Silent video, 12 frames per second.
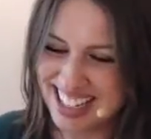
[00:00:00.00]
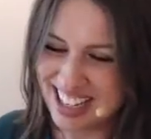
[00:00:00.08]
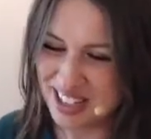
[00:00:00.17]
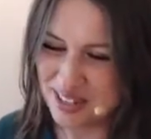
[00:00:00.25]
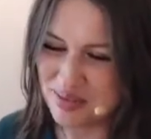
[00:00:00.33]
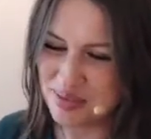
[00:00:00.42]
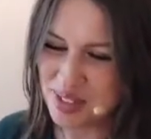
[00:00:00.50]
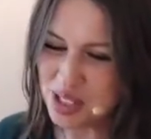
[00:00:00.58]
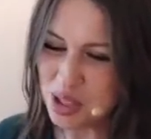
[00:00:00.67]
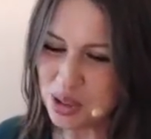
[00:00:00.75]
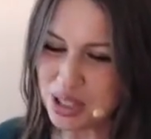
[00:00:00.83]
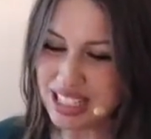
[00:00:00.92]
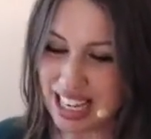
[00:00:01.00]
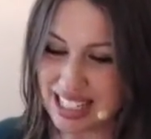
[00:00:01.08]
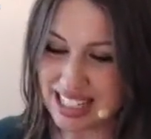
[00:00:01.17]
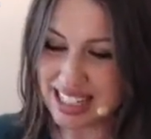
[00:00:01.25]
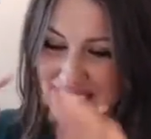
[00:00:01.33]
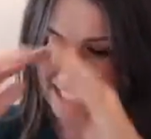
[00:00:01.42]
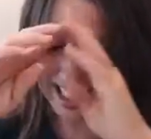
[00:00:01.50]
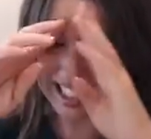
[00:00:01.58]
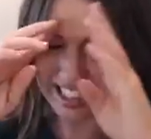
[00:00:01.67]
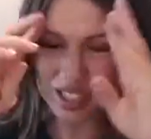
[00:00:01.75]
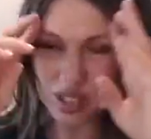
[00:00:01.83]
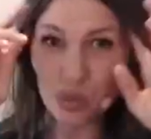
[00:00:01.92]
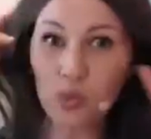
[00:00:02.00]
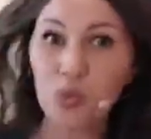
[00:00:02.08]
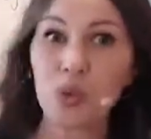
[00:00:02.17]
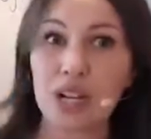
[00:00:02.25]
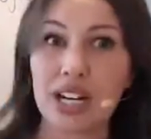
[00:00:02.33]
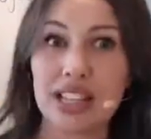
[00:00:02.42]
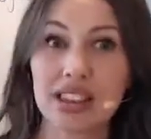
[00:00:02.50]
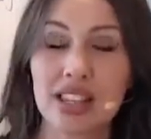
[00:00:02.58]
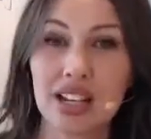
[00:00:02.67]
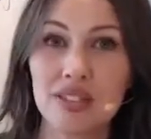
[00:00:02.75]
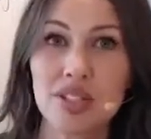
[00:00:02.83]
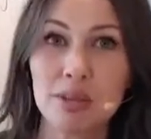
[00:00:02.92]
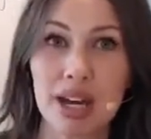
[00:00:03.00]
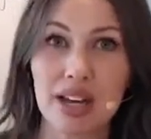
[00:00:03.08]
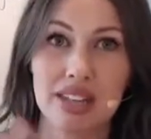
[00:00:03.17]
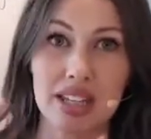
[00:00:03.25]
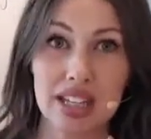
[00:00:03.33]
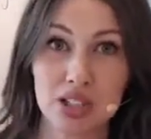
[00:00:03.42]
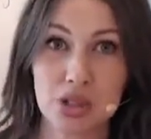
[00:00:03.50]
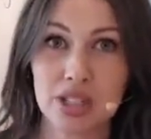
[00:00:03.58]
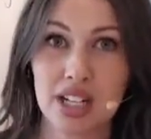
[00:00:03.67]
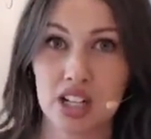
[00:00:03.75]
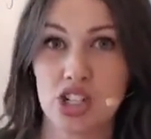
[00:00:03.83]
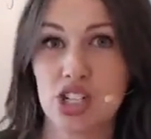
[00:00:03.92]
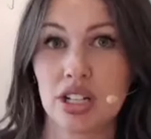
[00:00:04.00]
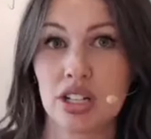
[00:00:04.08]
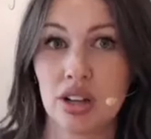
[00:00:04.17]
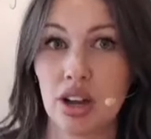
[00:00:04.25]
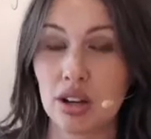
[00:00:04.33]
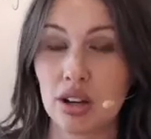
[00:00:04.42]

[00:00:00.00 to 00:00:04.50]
So yes, this is what I loved about the introduction